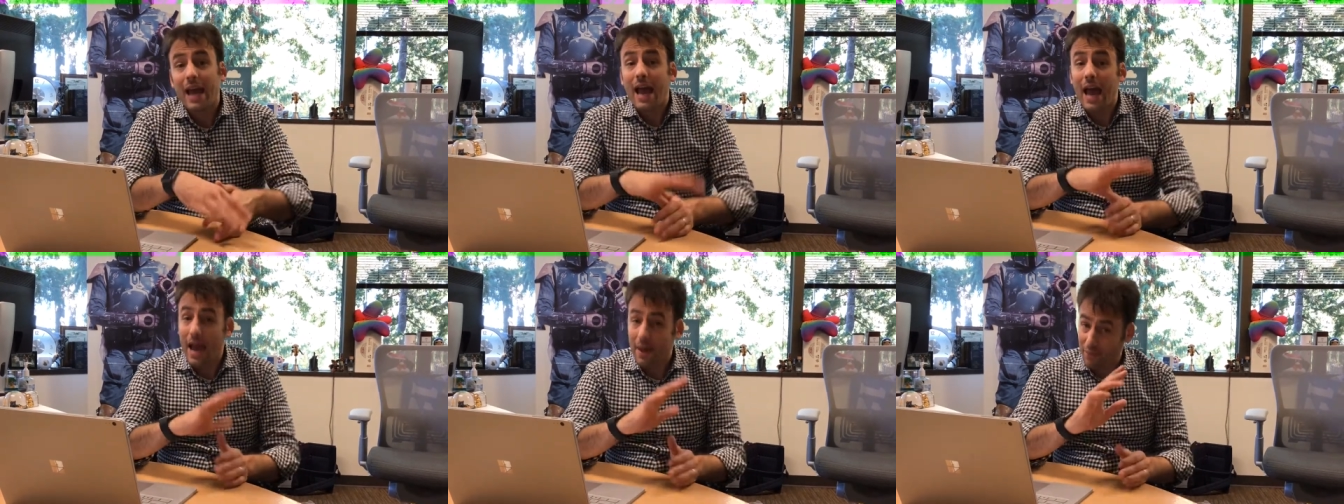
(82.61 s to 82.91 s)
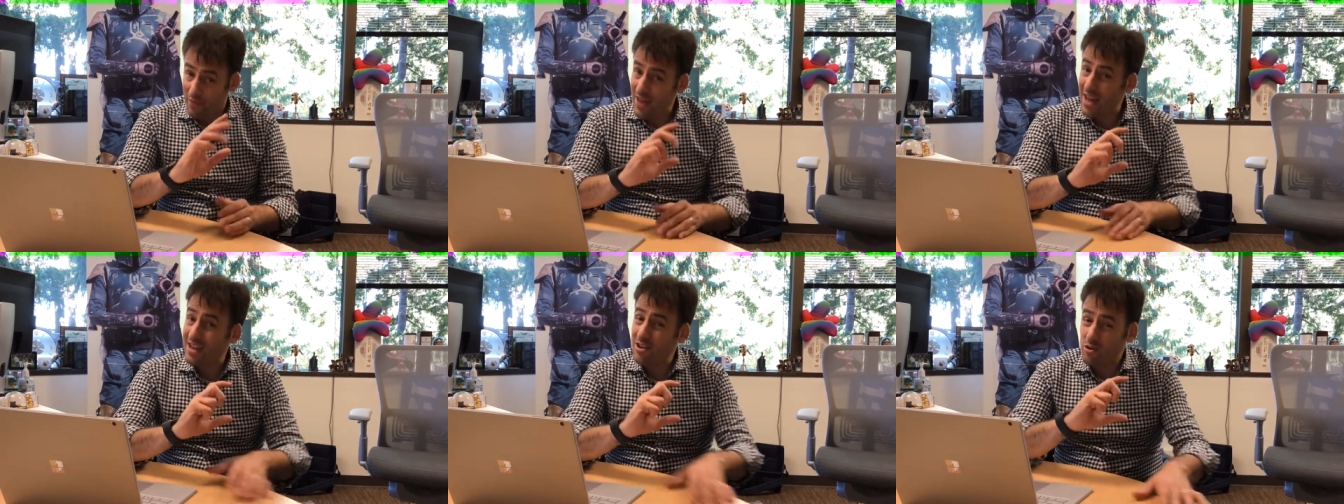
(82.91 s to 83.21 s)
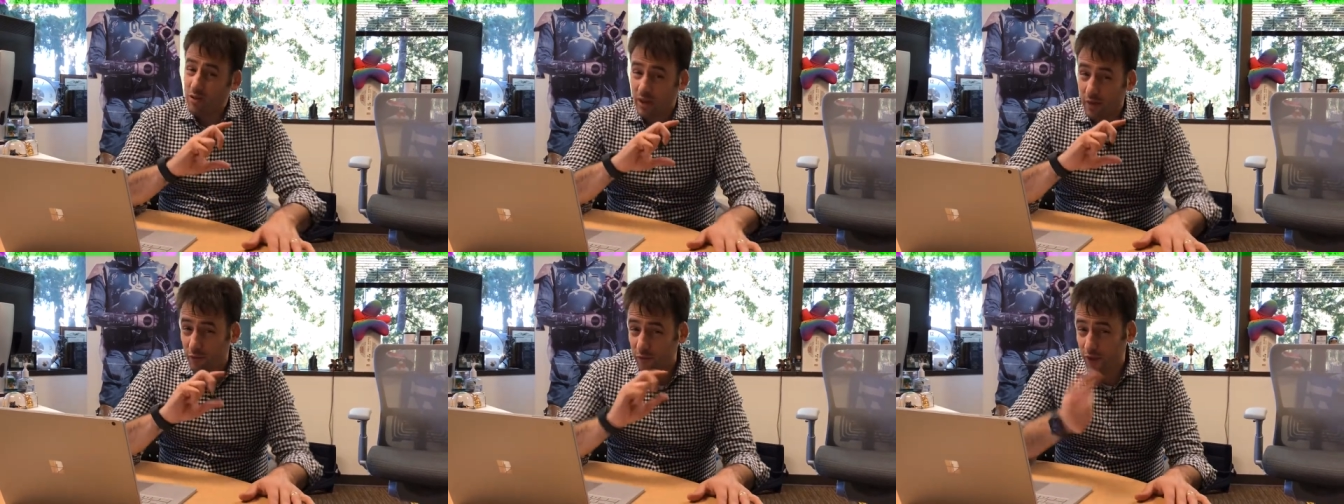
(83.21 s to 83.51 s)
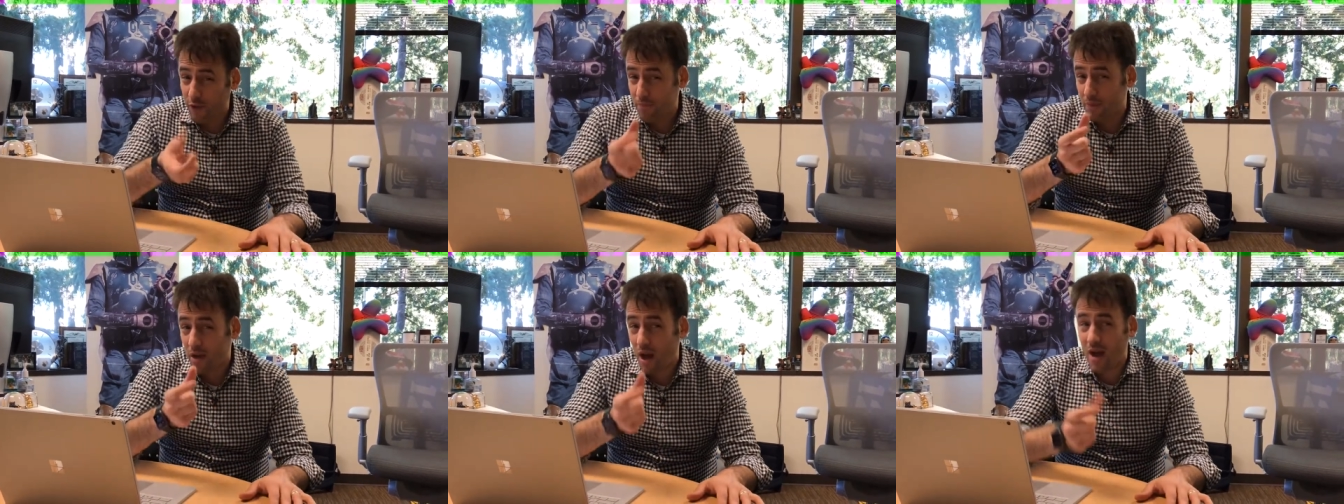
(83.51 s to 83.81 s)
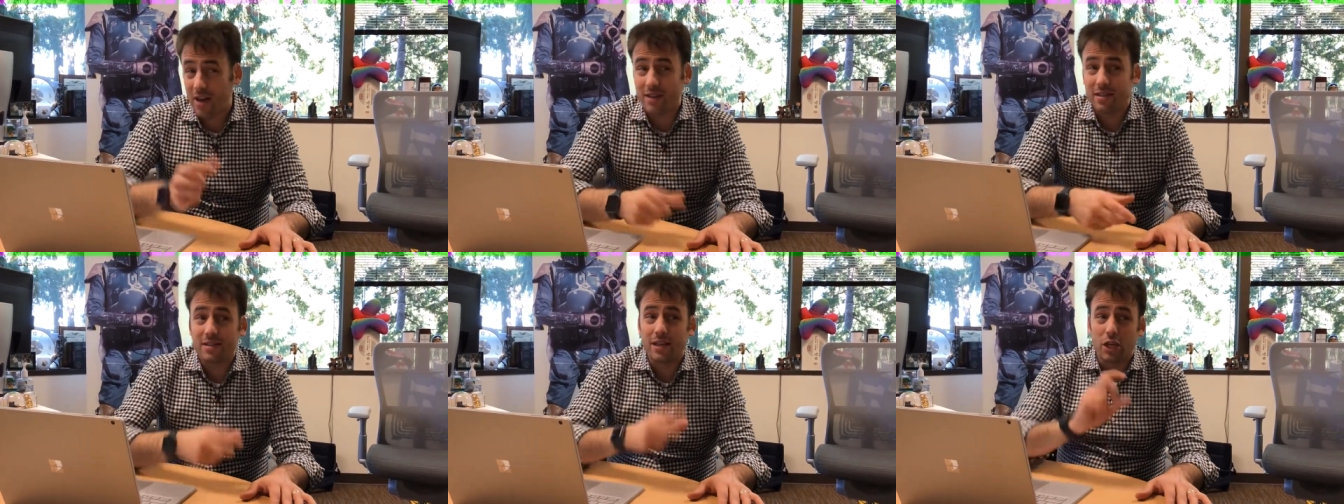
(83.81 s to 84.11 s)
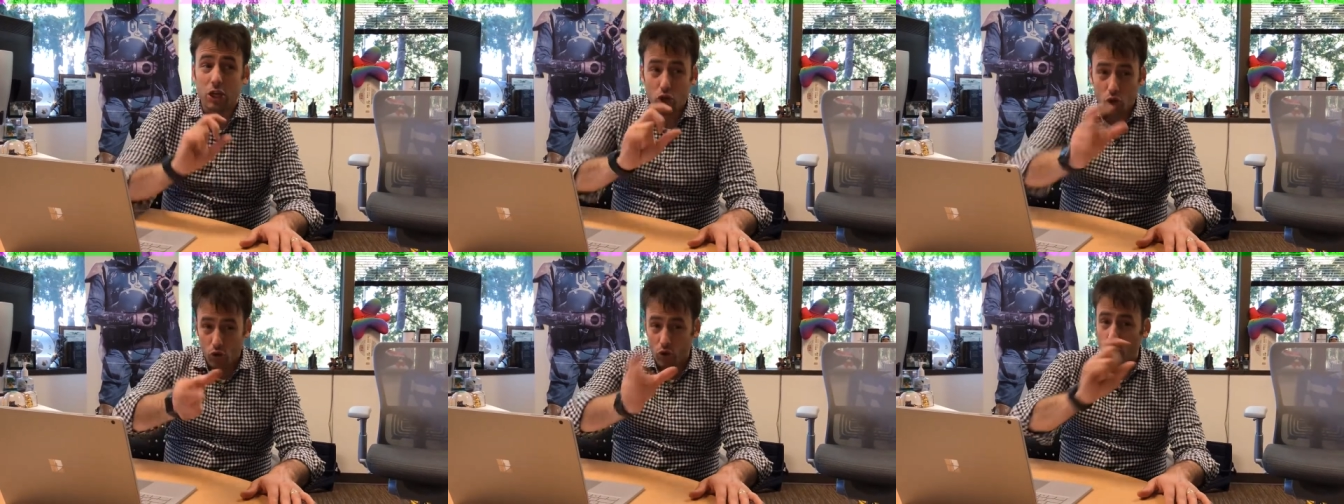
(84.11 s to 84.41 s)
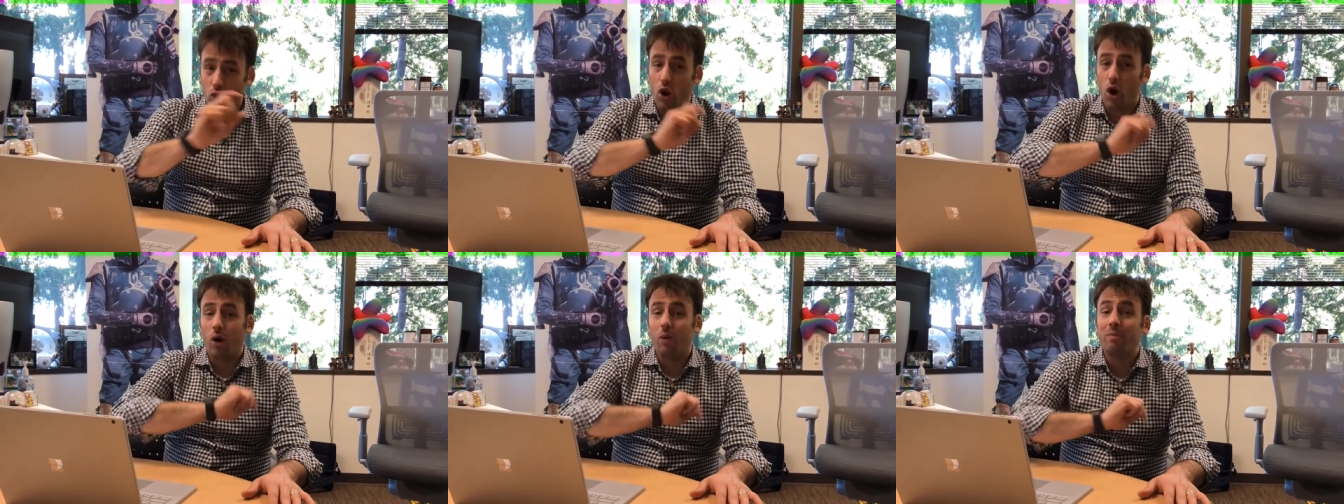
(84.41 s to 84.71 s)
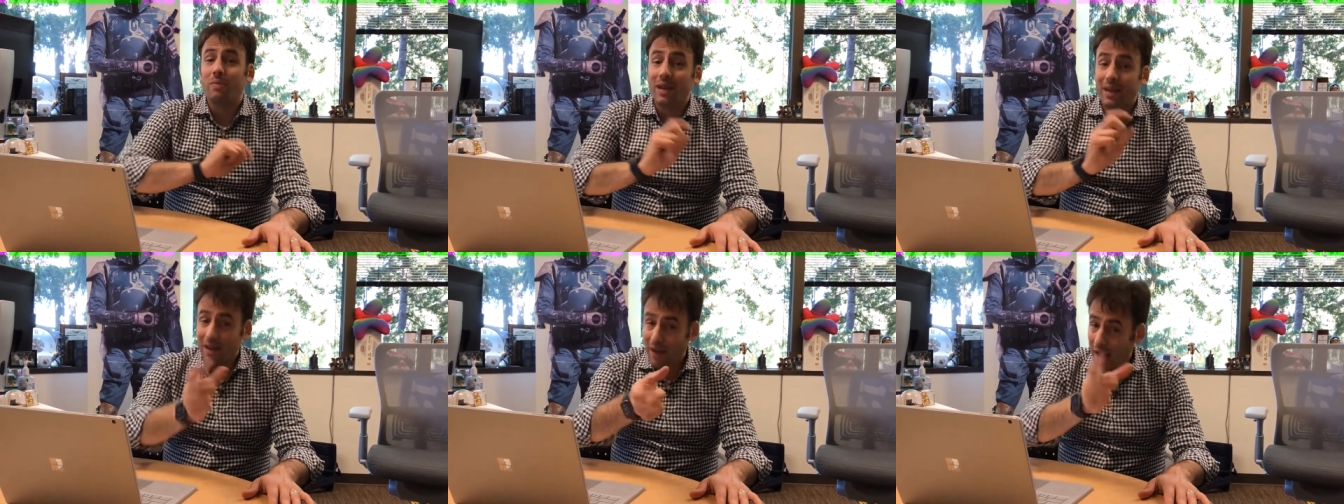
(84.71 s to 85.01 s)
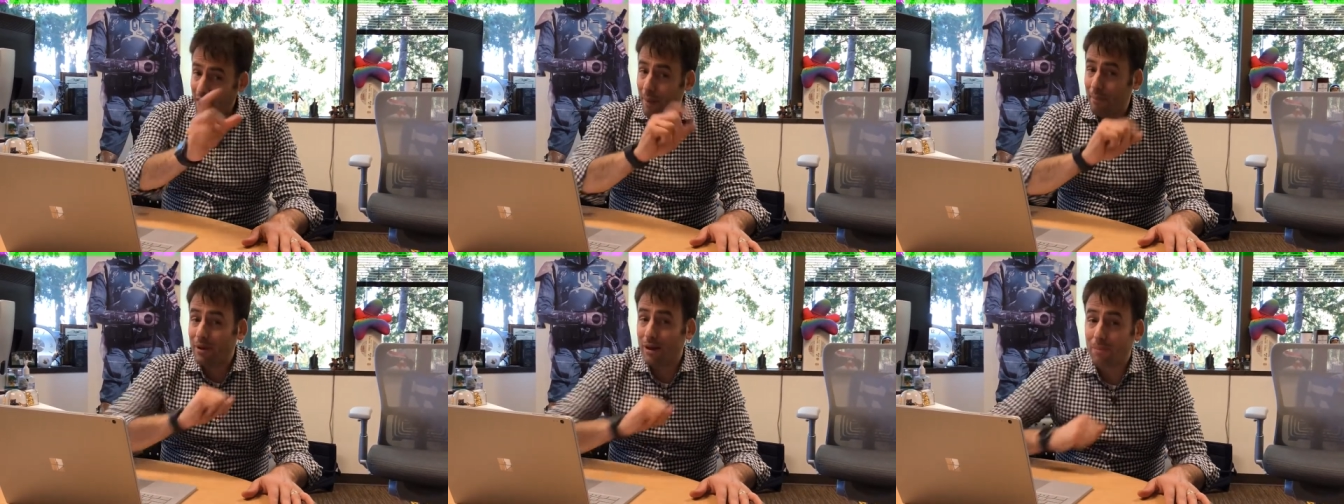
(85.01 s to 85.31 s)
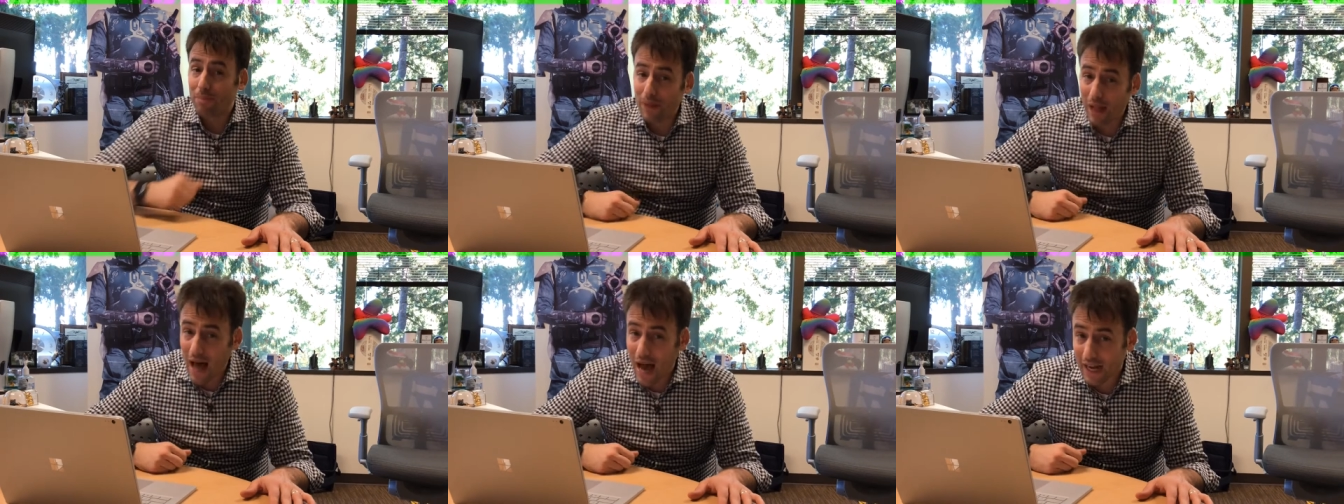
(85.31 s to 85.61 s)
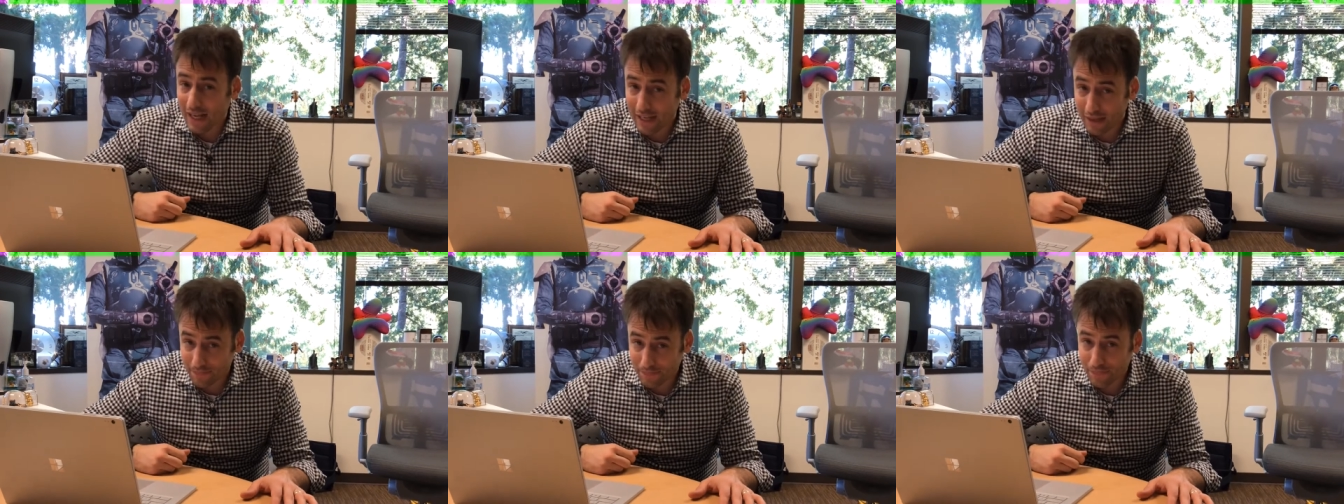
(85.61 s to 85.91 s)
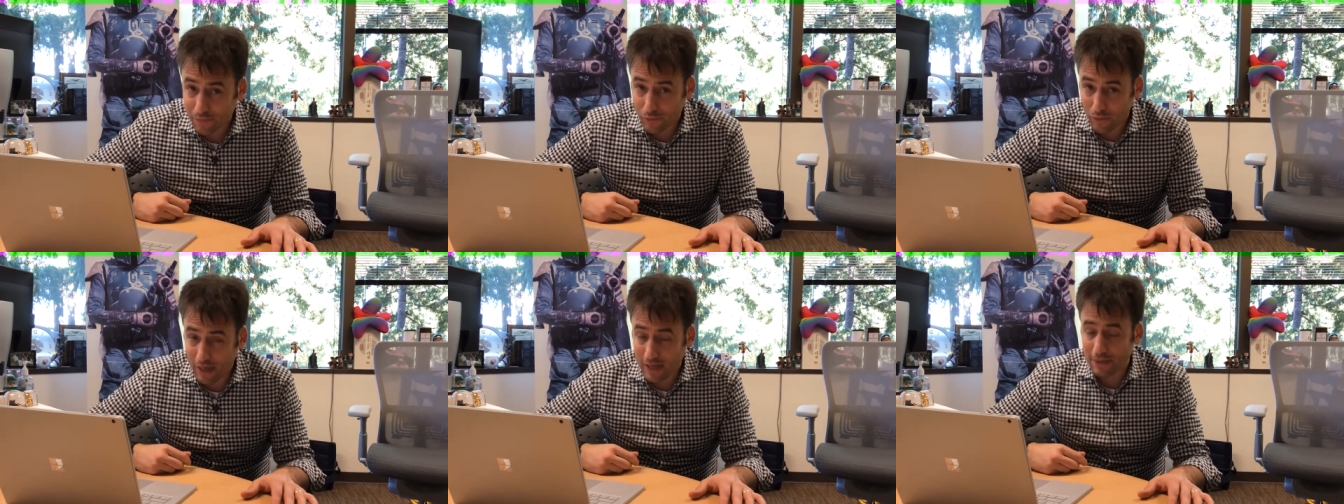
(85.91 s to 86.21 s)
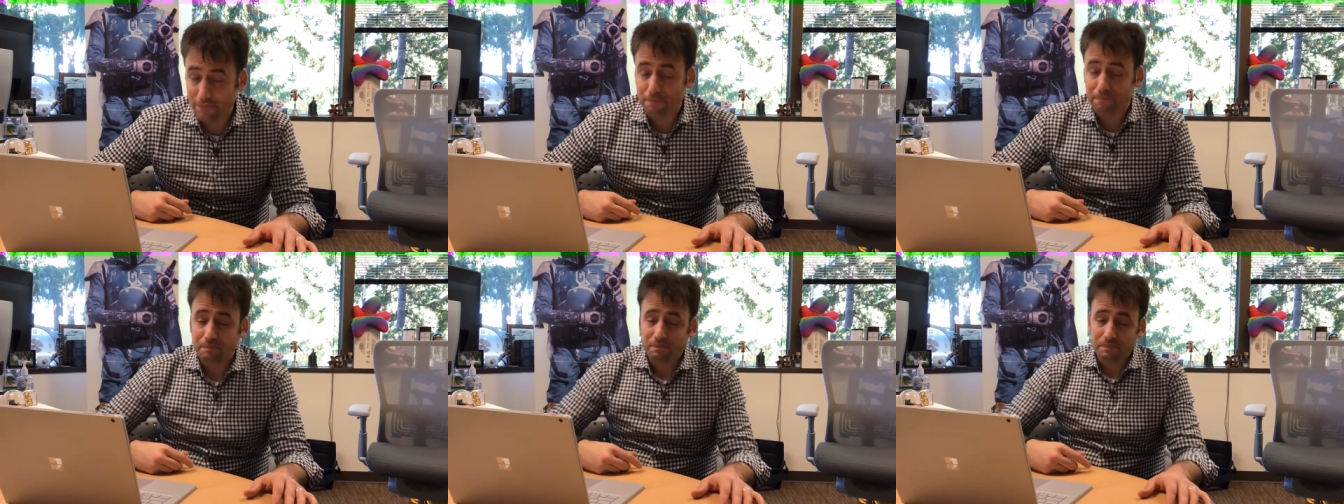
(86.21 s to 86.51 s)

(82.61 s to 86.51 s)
And then you can flip it on and say, no, no, no, I'm going to block it, right?